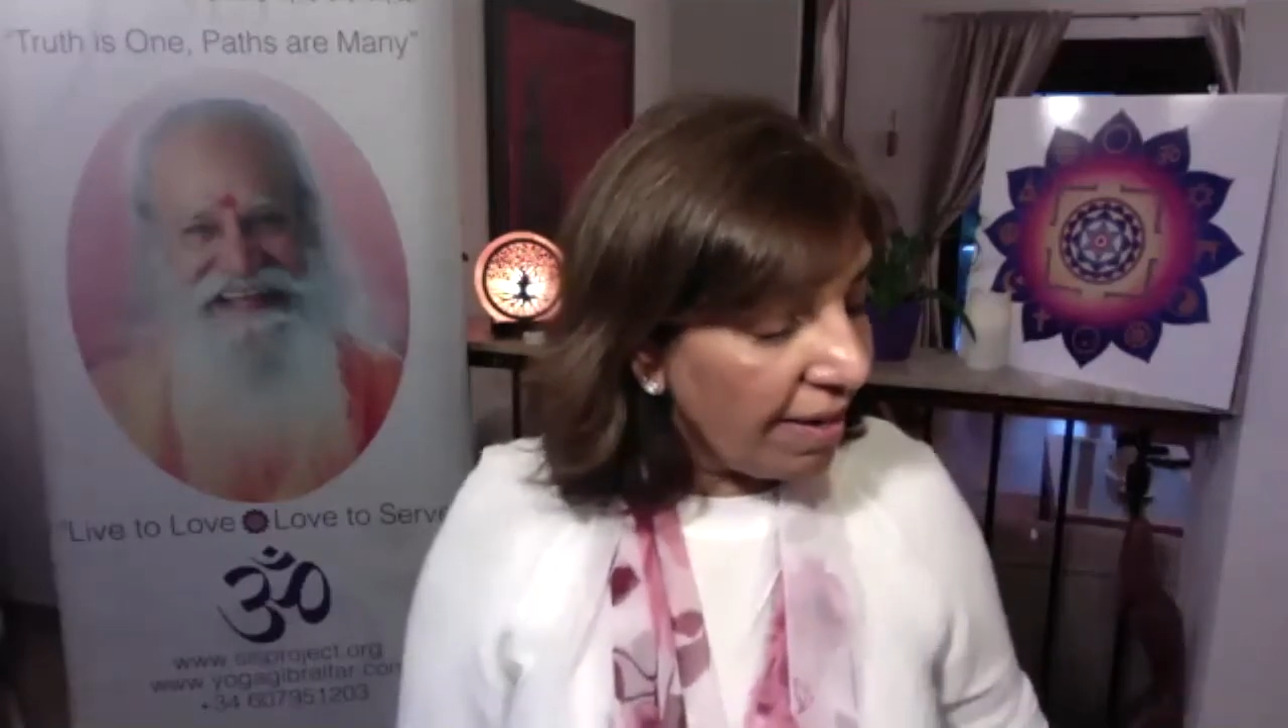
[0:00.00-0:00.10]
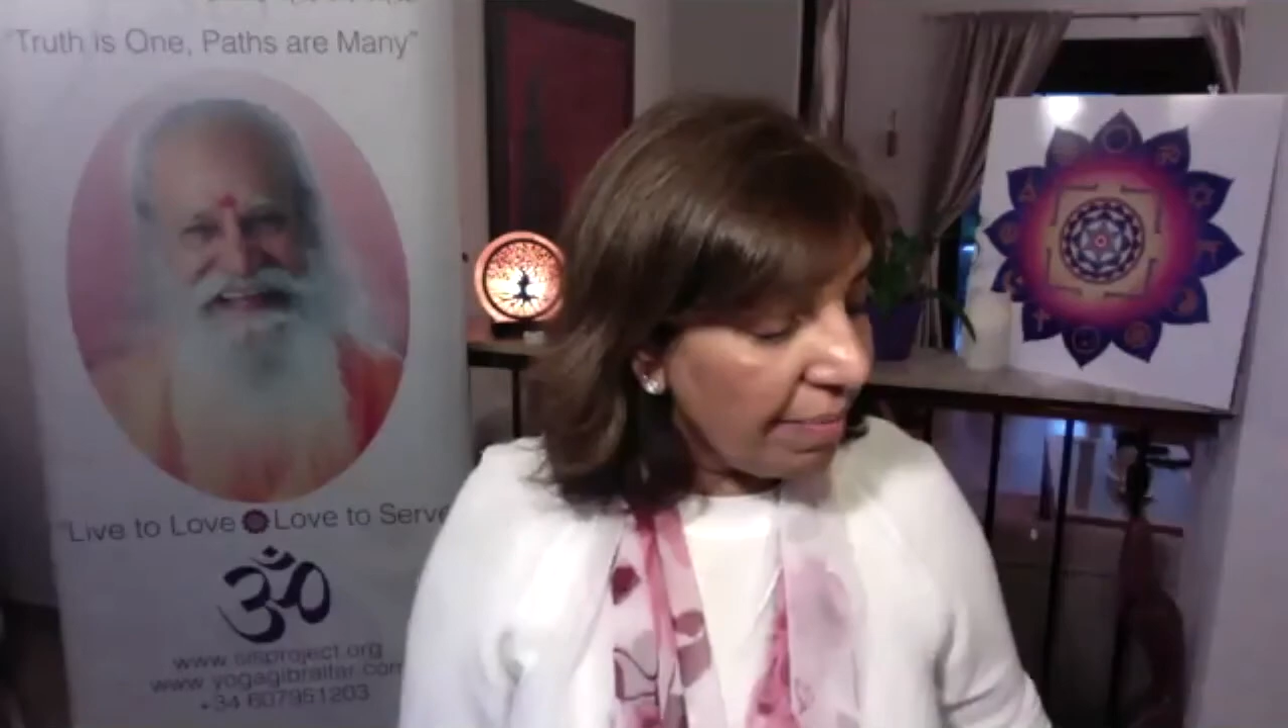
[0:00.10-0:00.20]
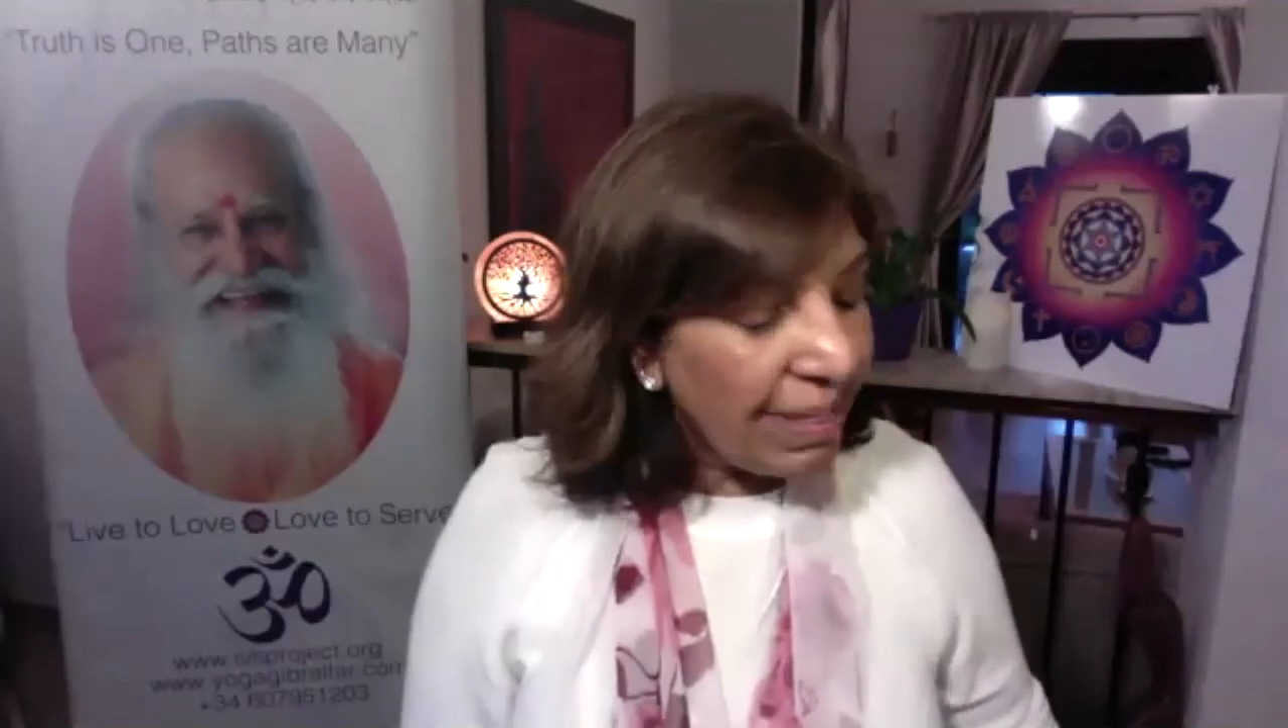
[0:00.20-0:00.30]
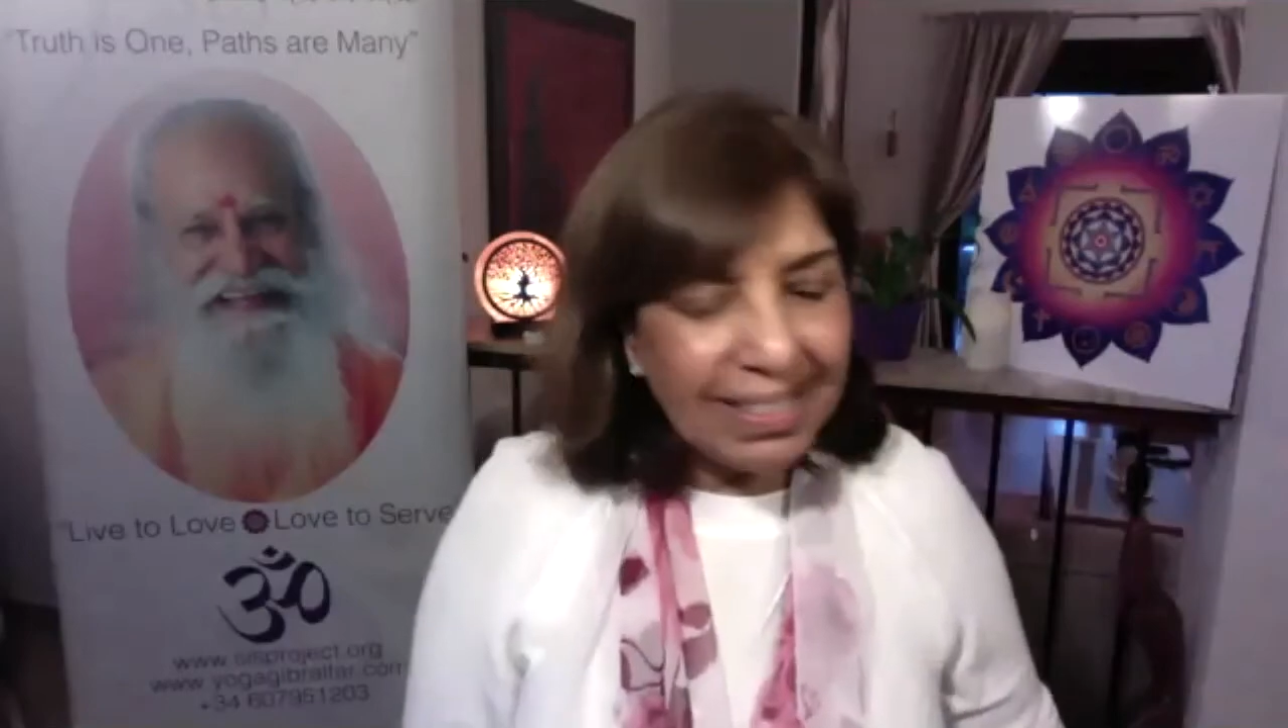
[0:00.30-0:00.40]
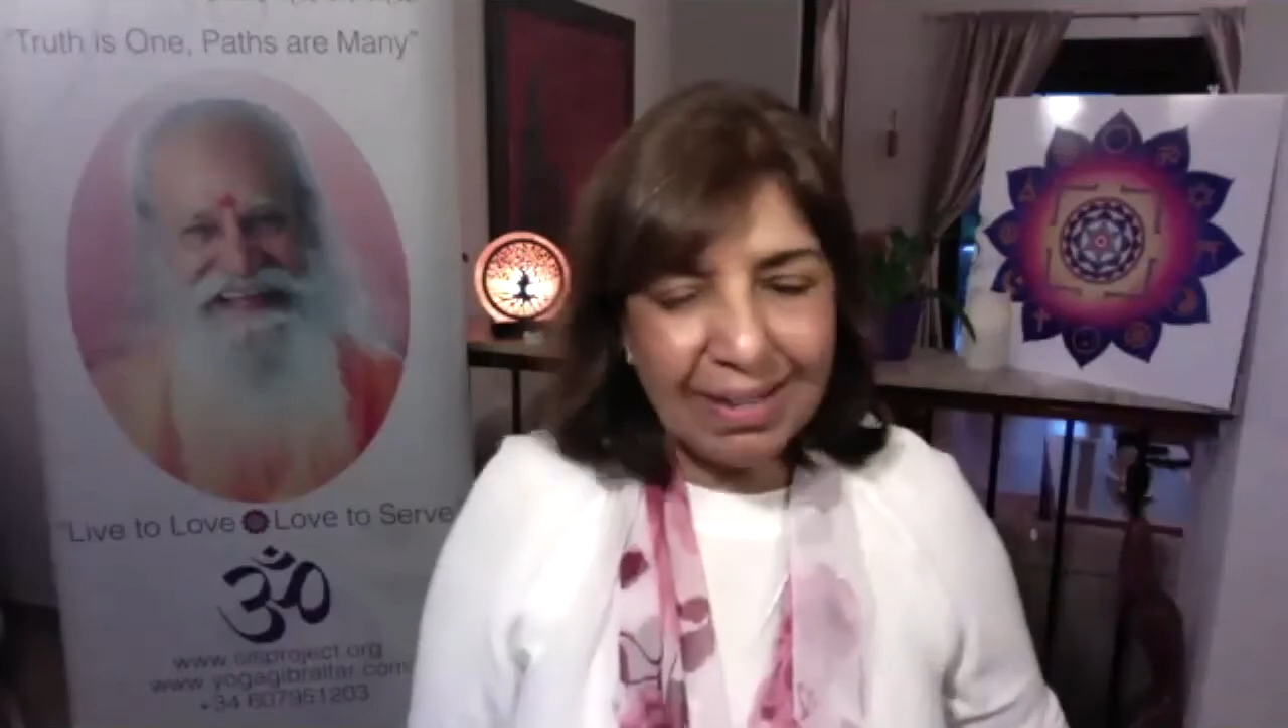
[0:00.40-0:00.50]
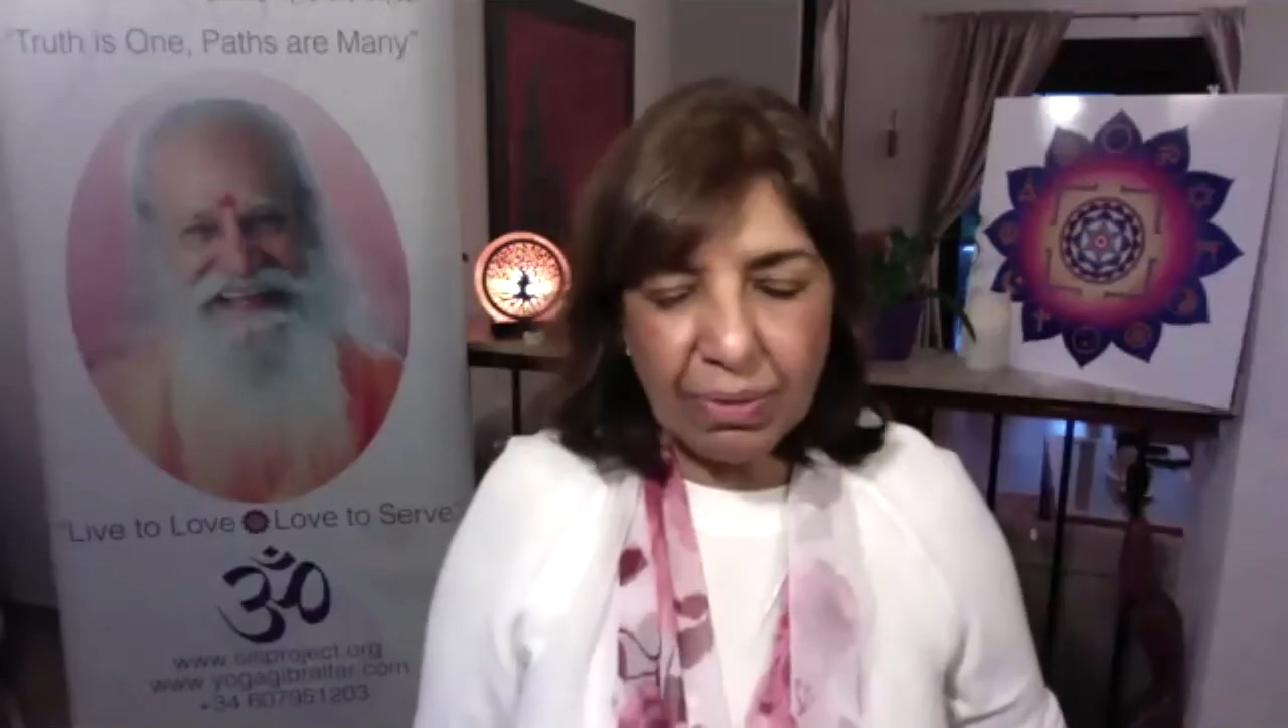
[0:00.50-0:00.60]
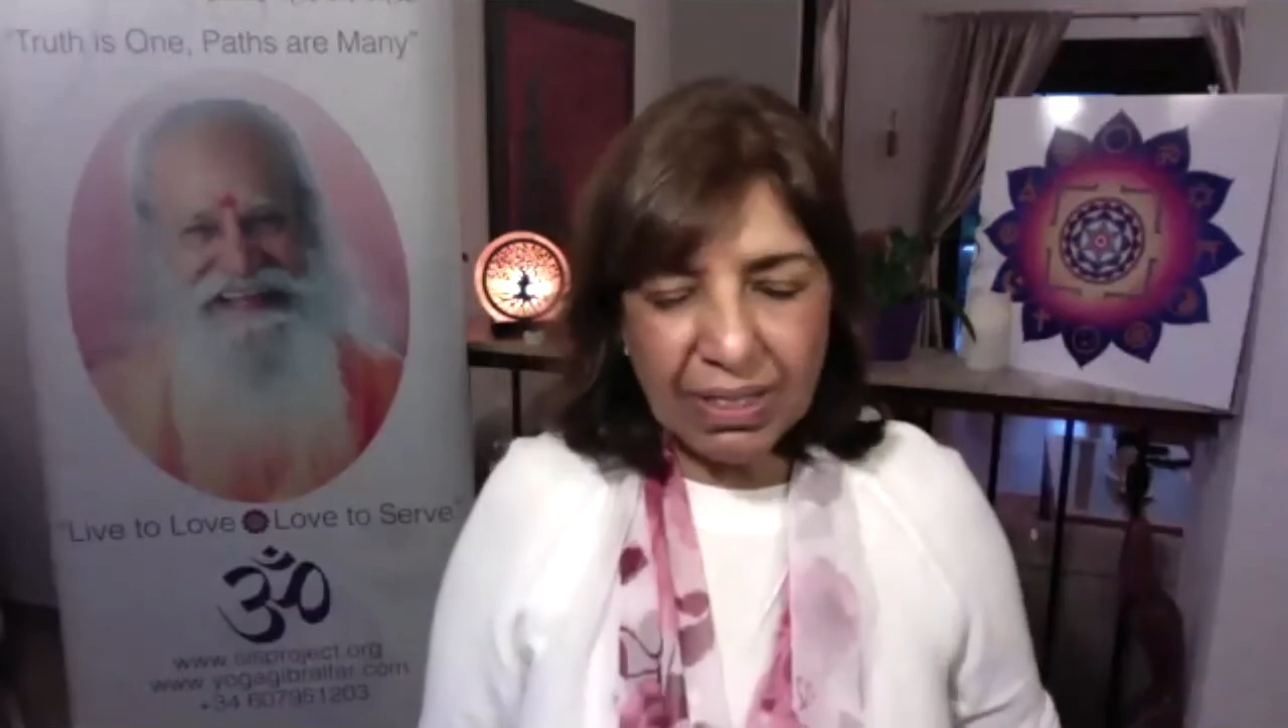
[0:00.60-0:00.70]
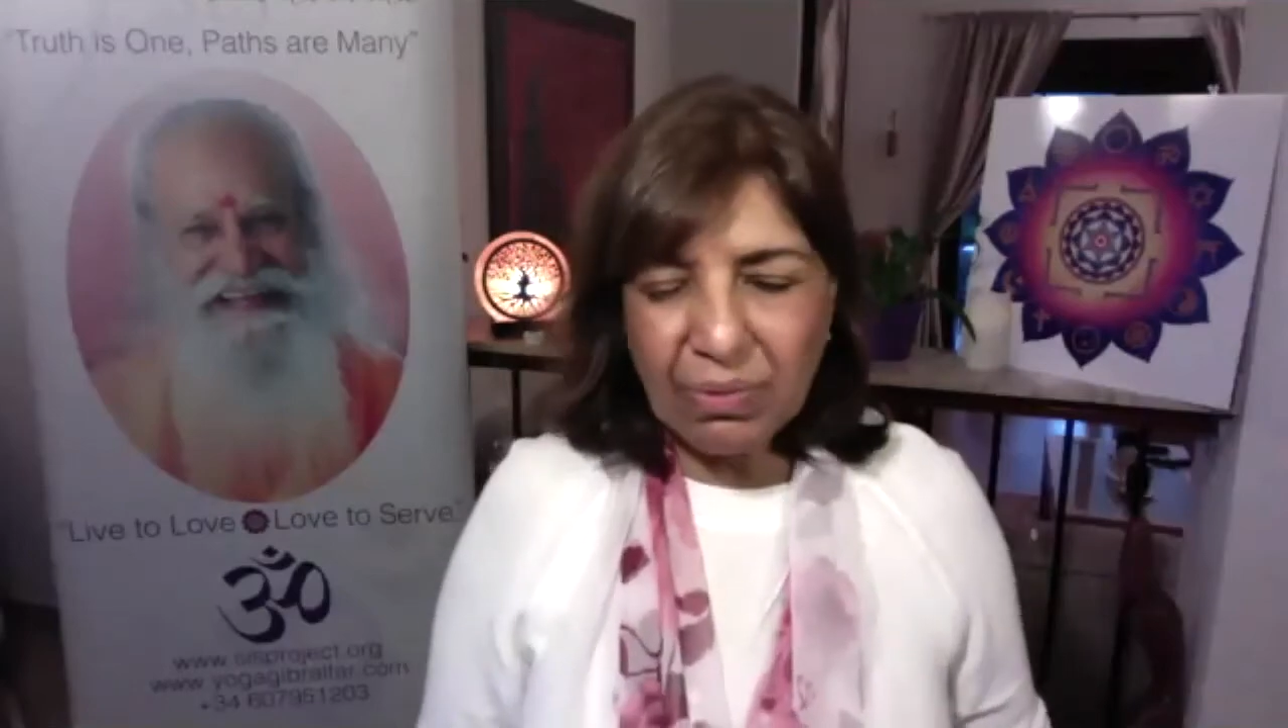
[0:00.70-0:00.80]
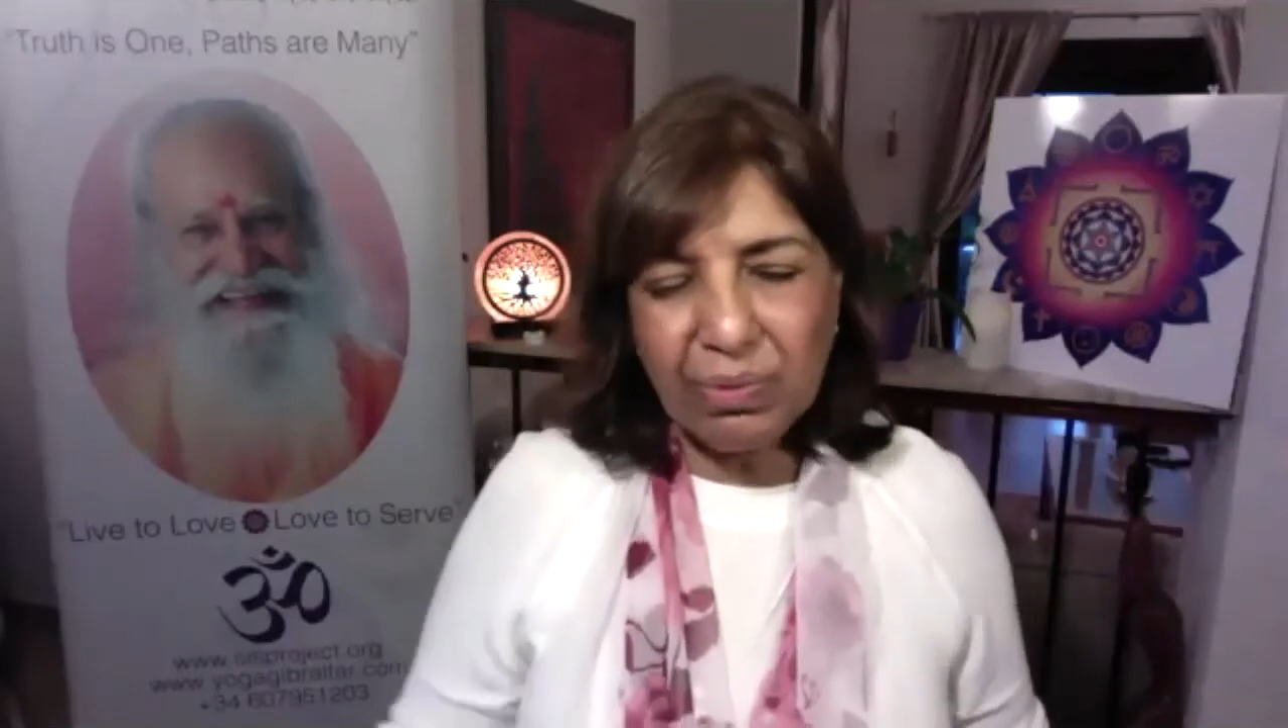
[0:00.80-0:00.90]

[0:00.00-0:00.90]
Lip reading: because I wasn't